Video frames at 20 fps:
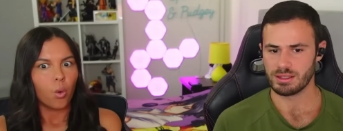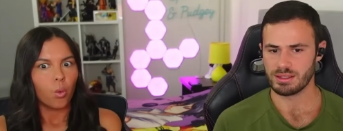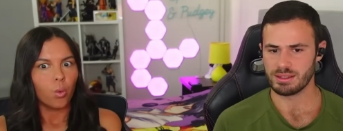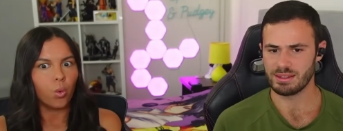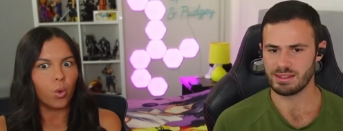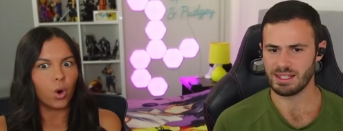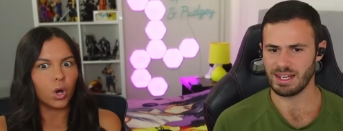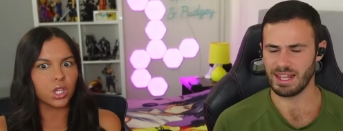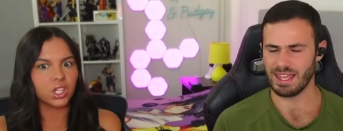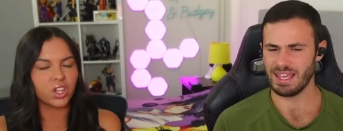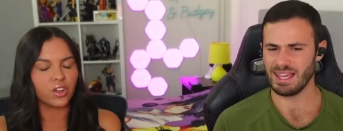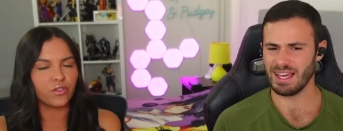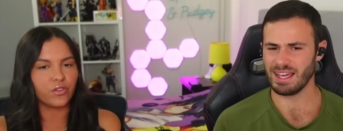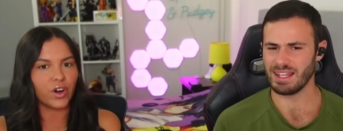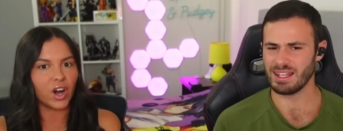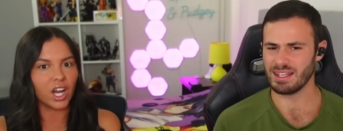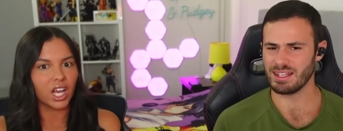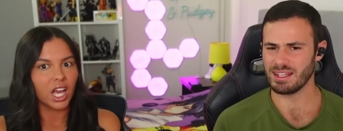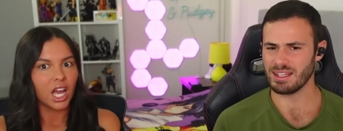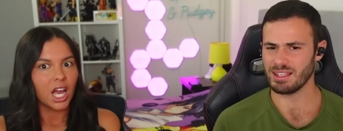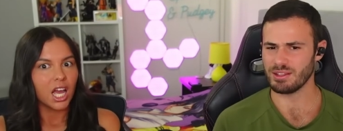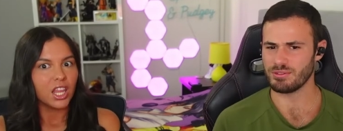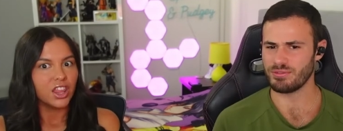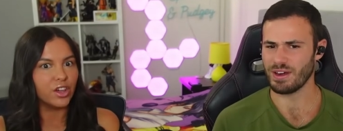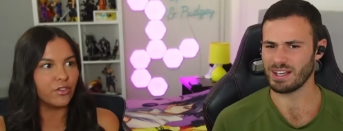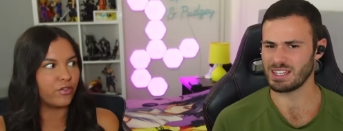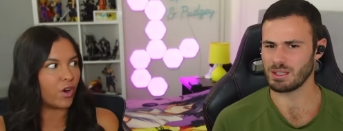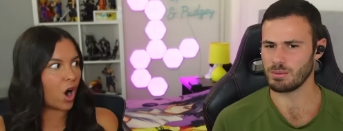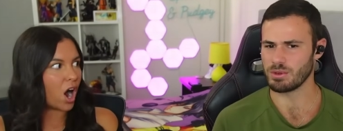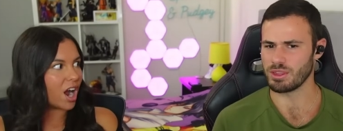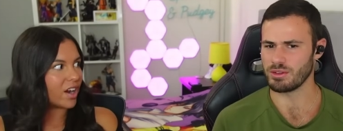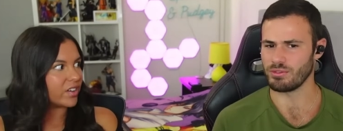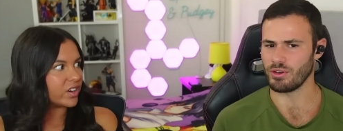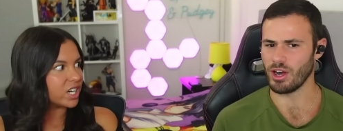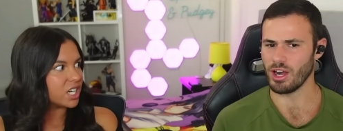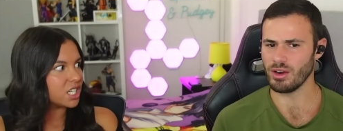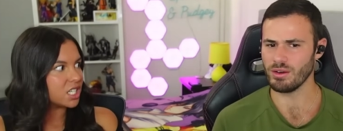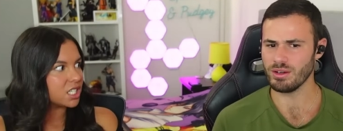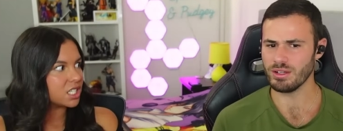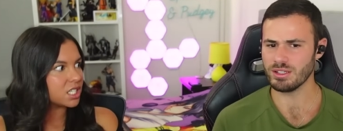Speaker 1: What Did the fuck? Infected the
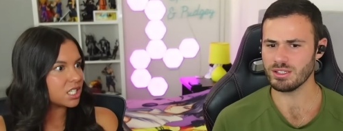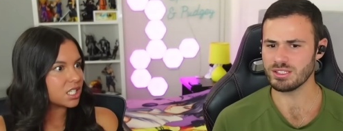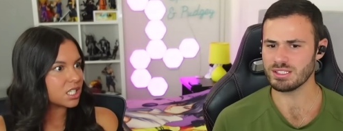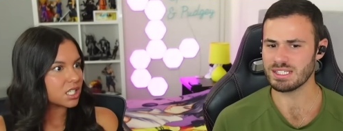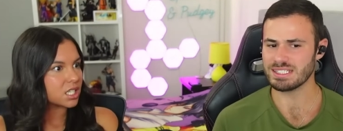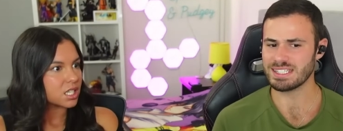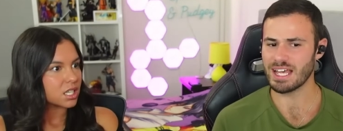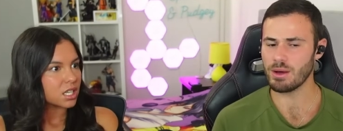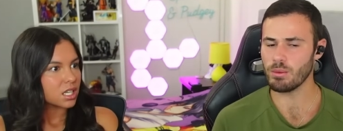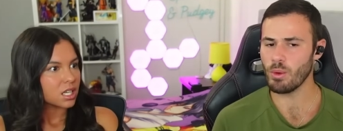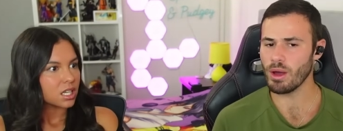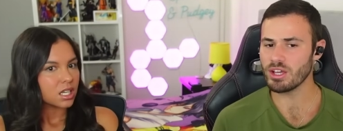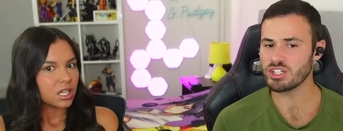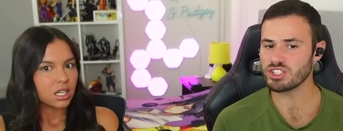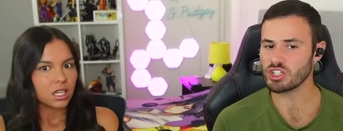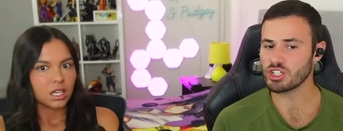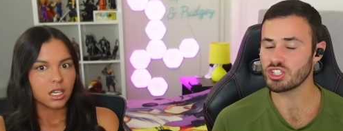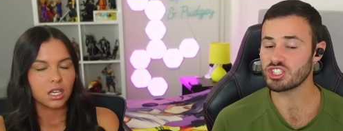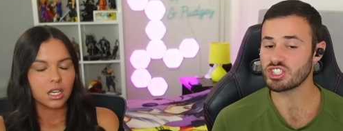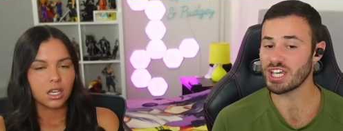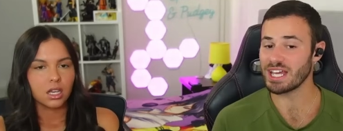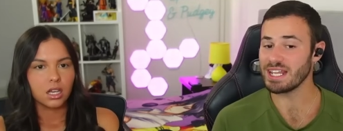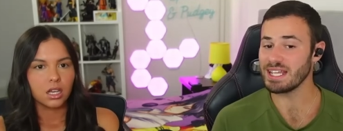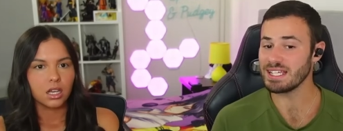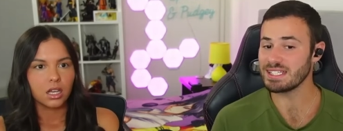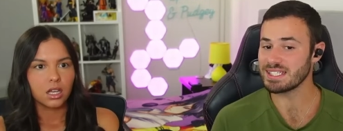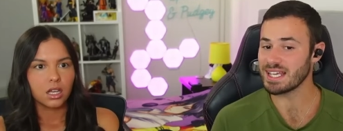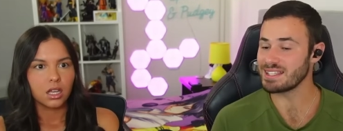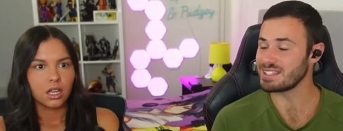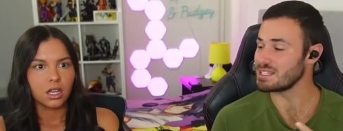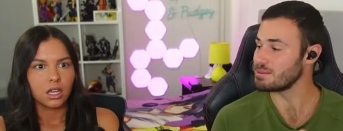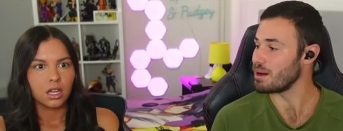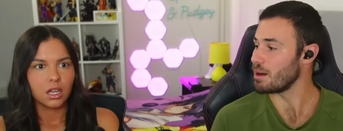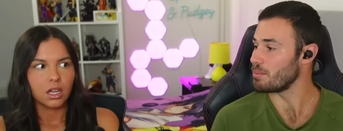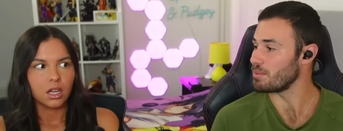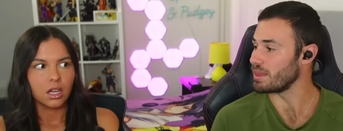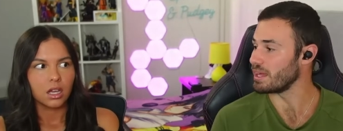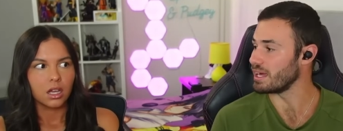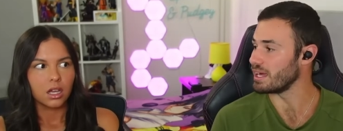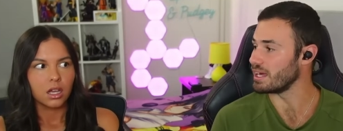virus? the
Speaker 2: virus? Is that why? Because Shetty sent him
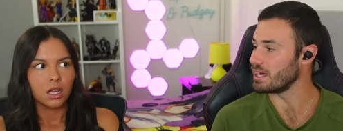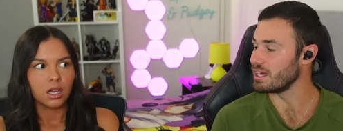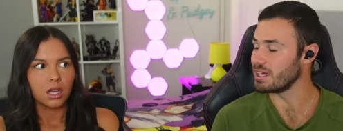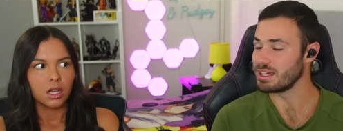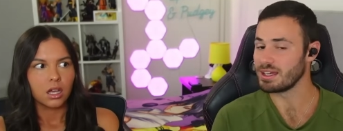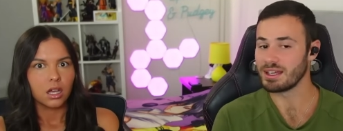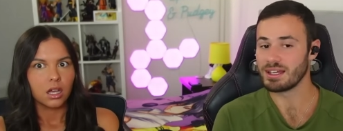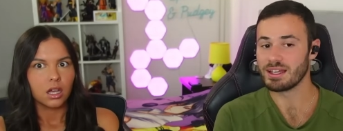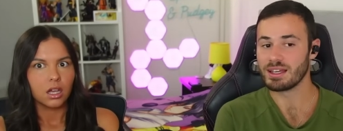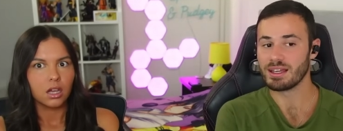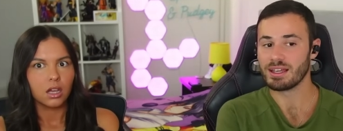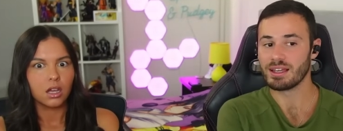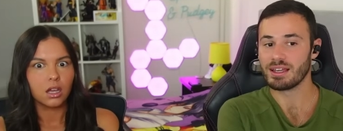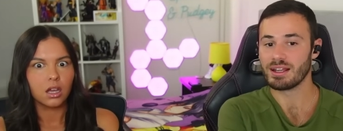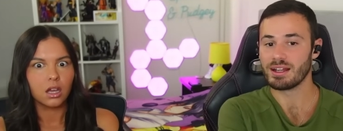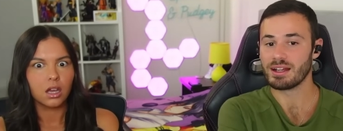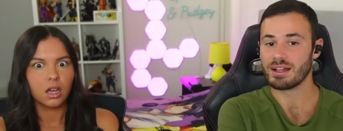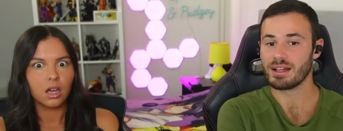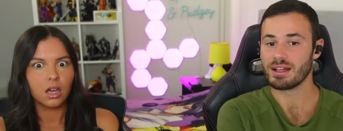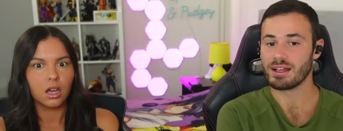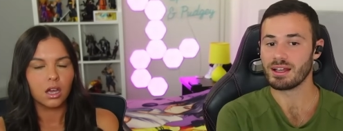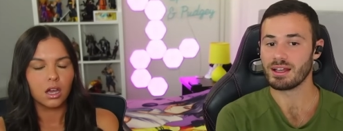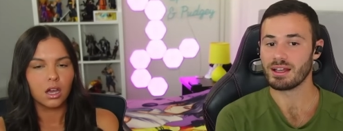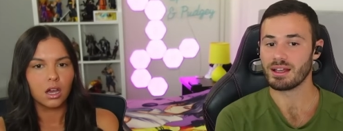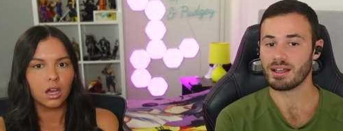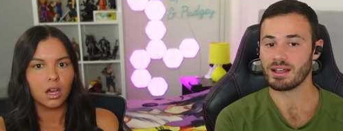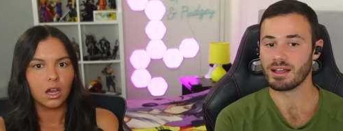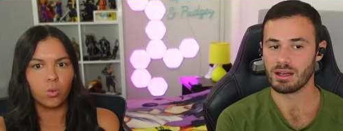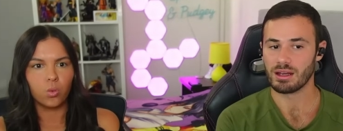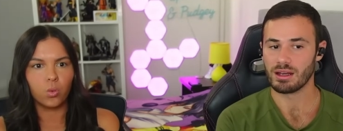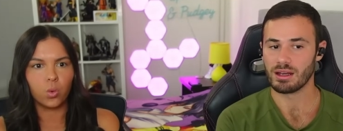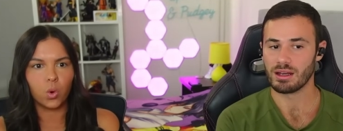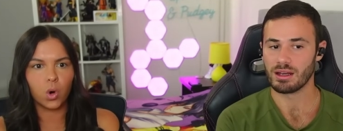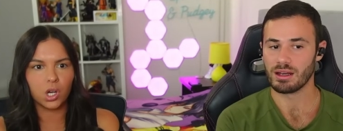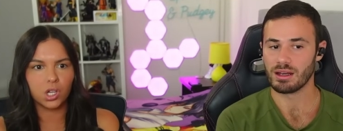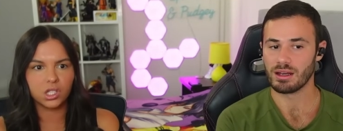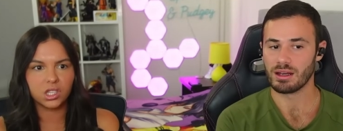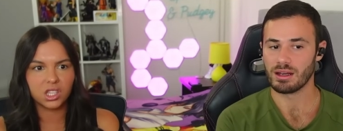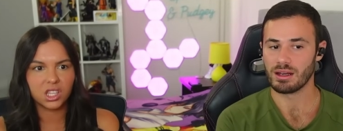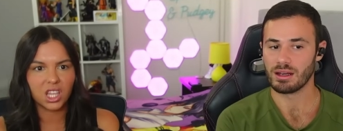up there.
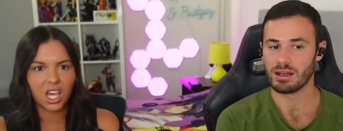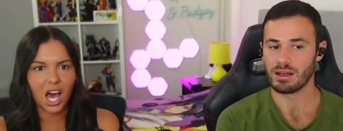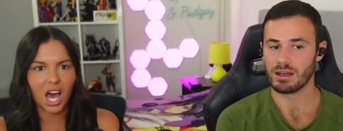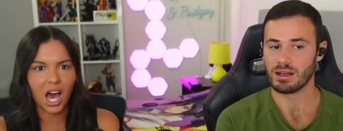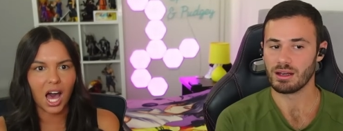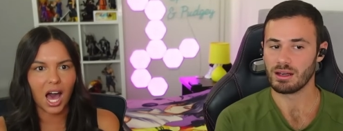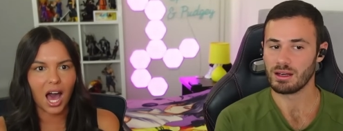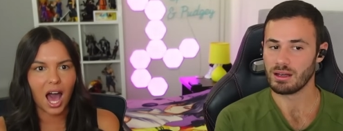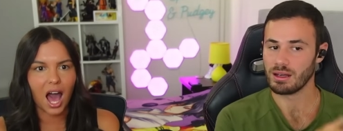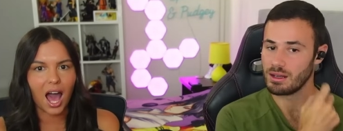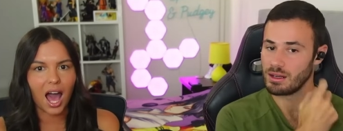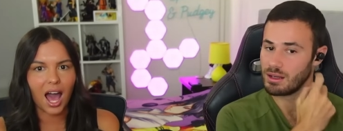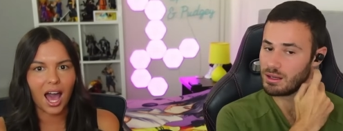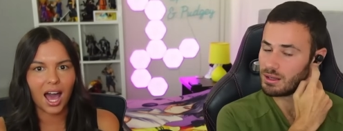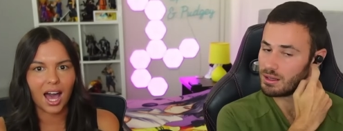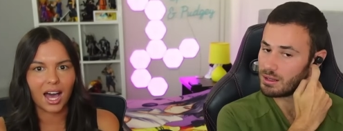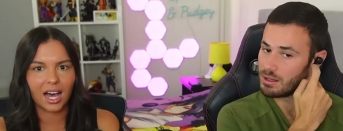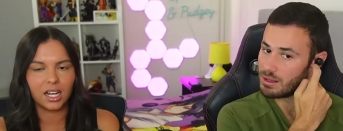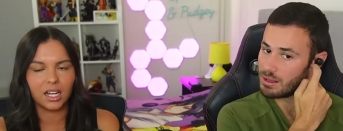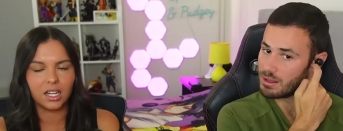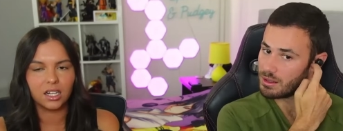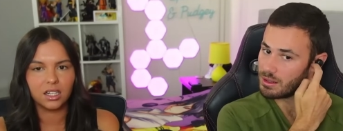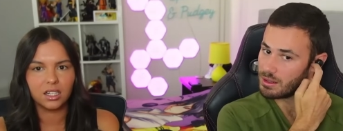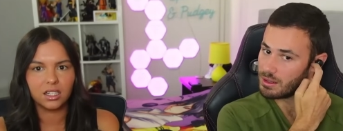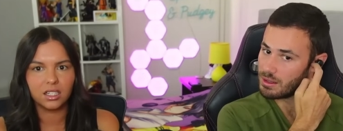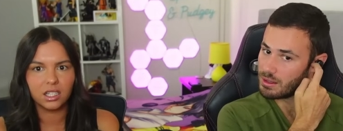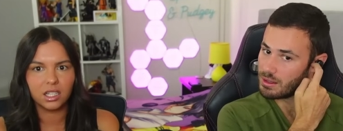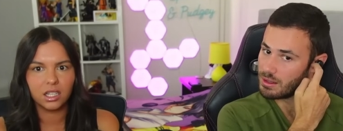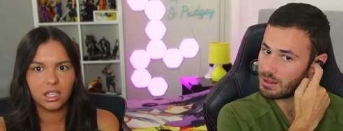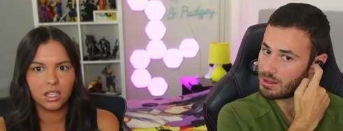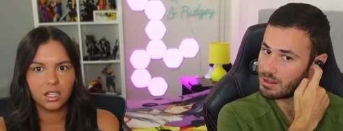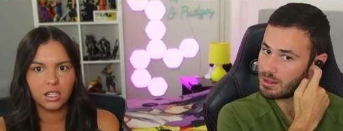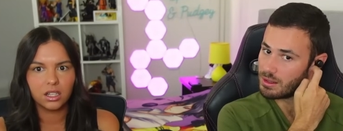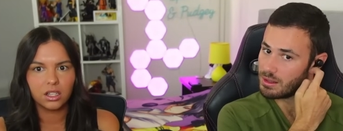
Speaker 1: What the hell?